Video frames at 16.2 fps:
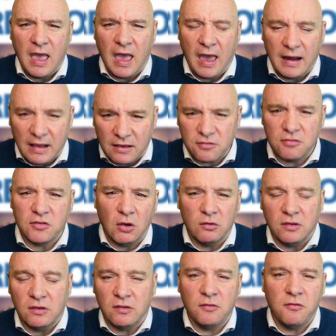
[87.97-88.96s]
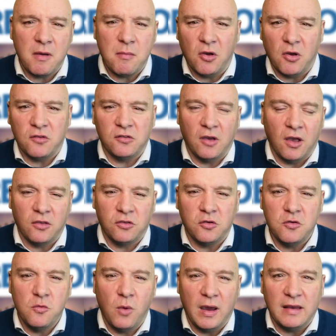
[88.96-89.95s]
And as a result, it's very much a
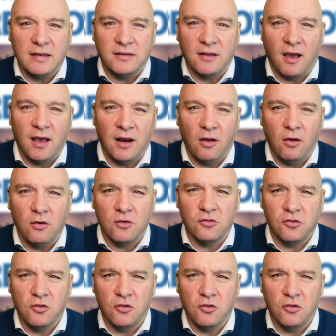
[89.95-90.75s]
two-way dialogue